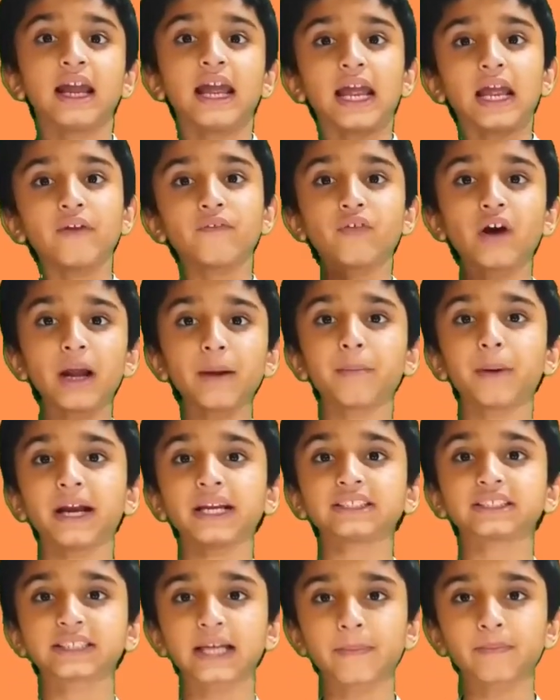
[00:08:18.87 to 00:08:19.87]
If I buy
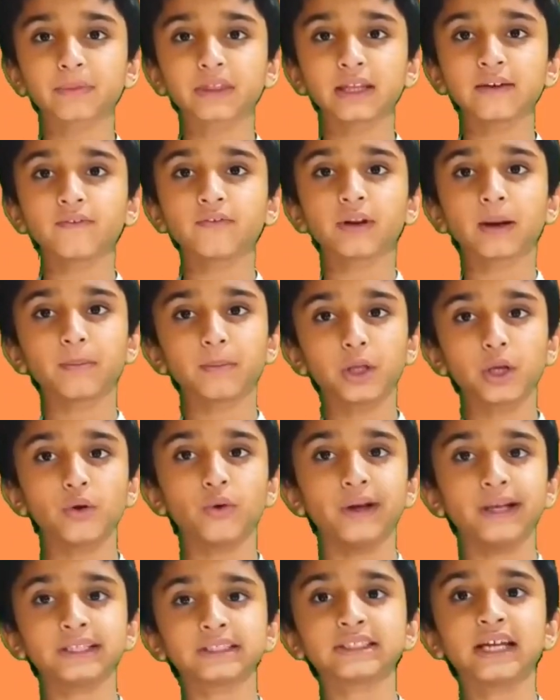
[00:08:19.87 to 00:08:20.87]
something from
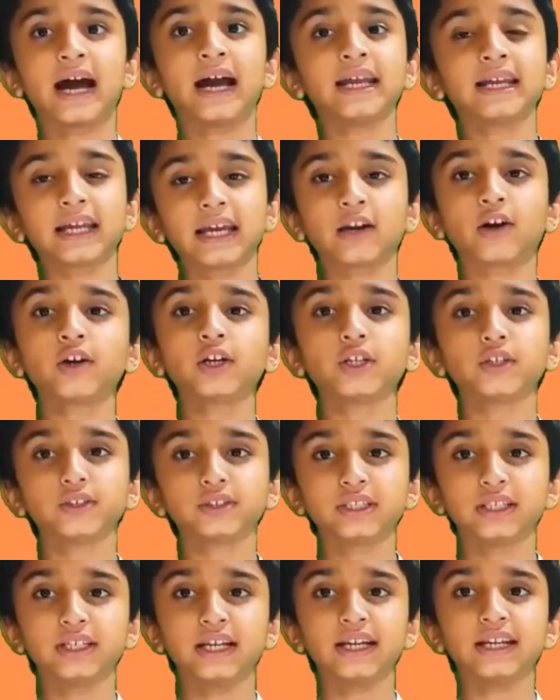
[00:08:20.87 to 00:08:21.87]
US, I cannot use
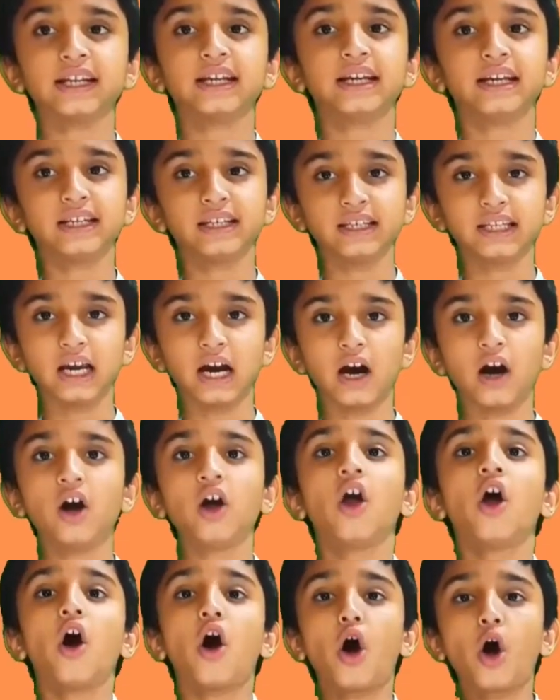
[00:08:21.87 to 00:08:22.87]
it in India,
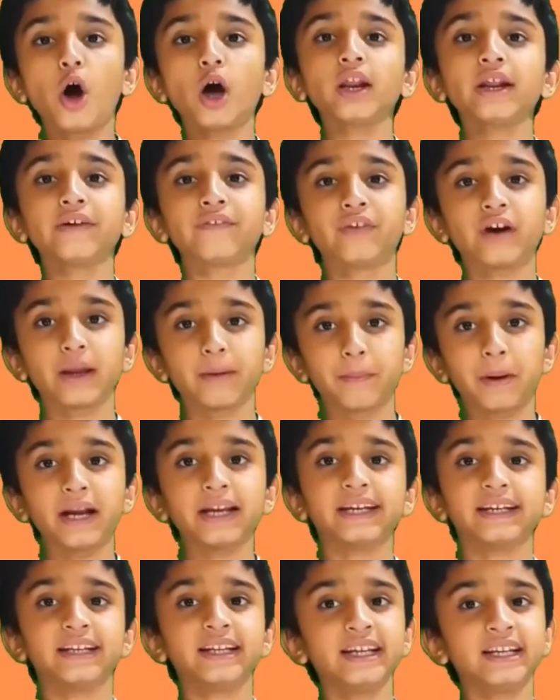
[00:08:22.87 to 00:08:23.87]
or if I buy
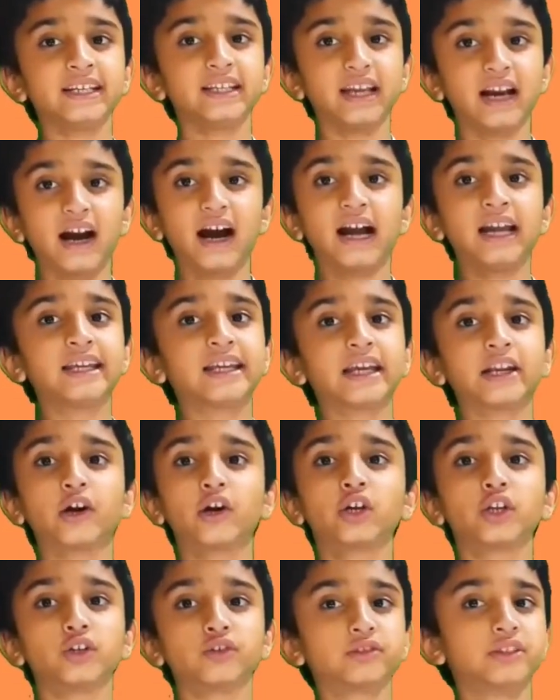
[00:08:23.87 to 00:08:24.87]
in India, I
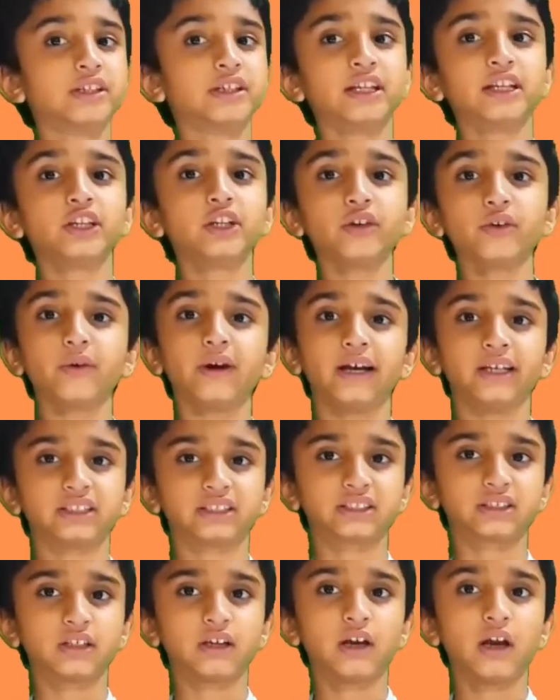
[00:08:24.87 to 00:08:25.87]
cannot use it in
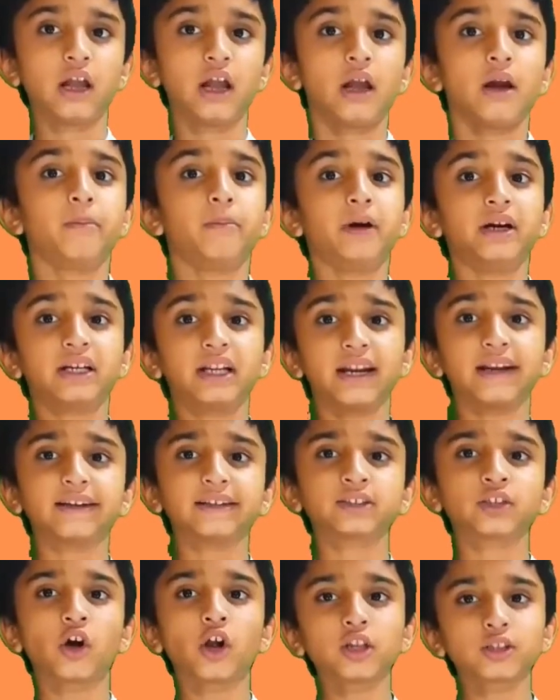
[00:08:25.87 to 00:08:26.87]
US. But it
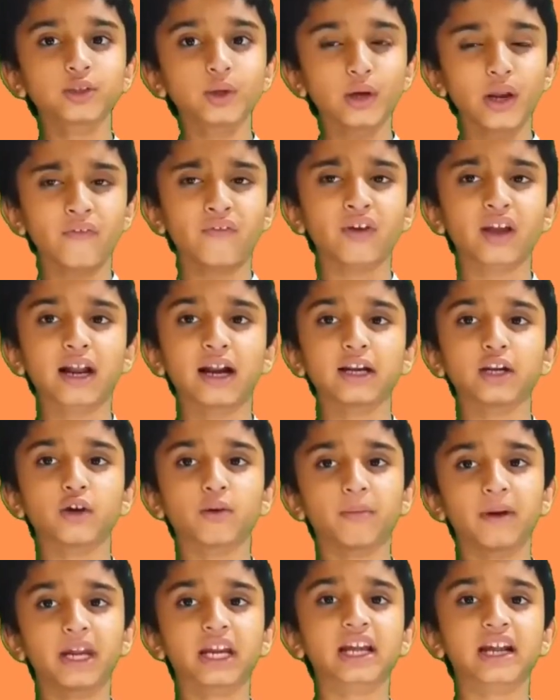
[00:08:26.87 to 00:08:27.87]
is also difficult to
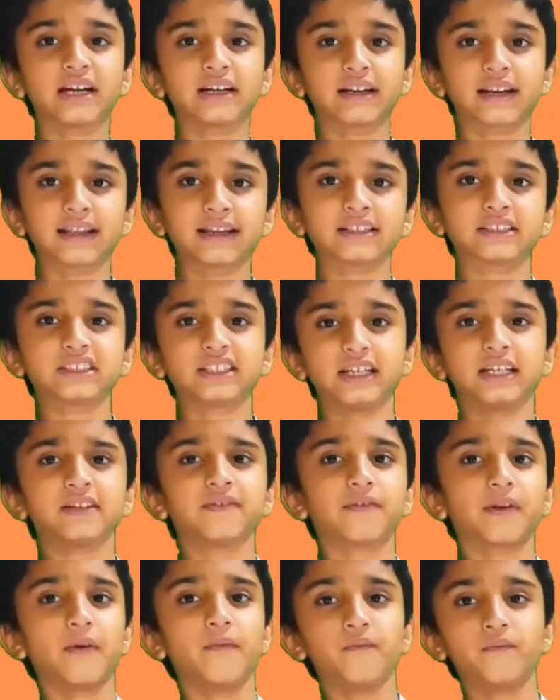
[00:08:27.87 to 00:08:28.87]
make countries change
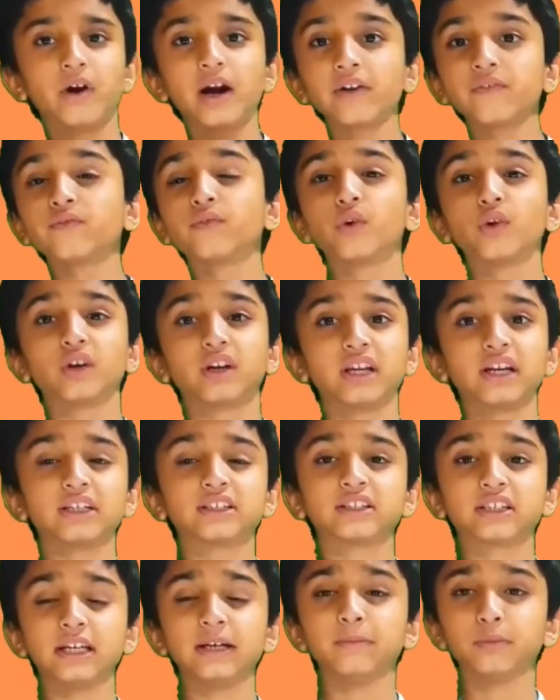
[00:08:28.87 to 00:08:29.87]
from one voltage
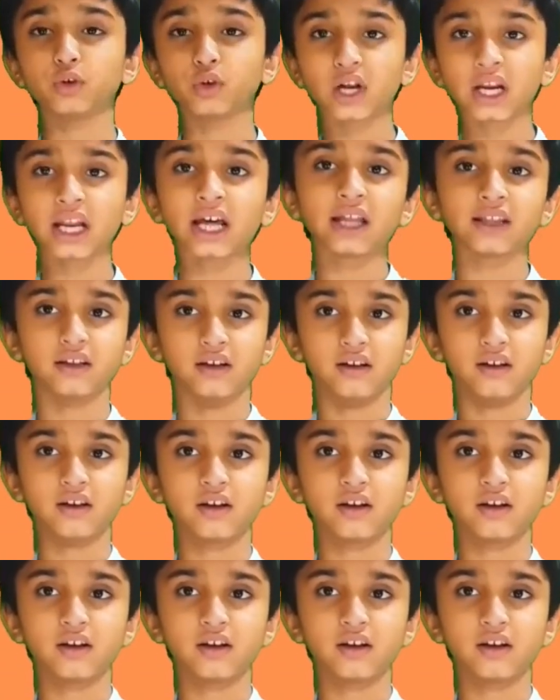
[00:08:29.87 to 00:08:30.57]
scheme to another.